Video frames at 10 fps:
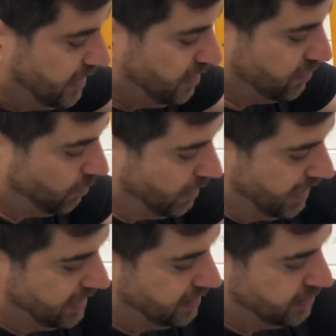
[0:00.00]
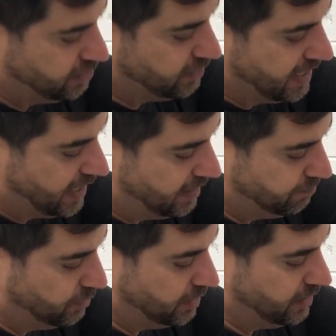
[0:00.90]
Either way, you can
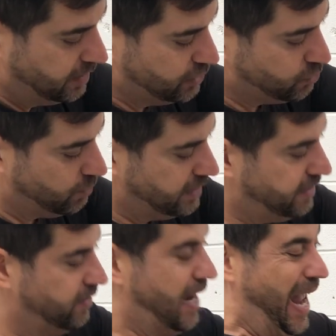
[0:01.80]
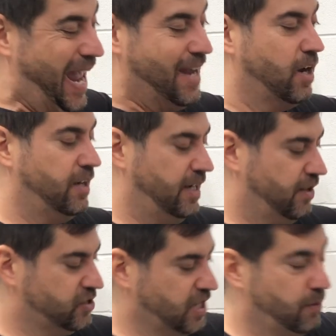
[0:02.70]
put an additional one here and on the
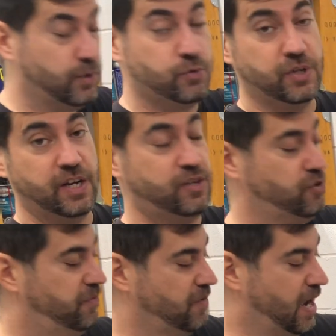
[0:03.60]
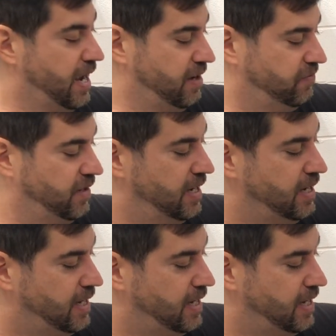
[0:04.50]
other side, which would give you 5.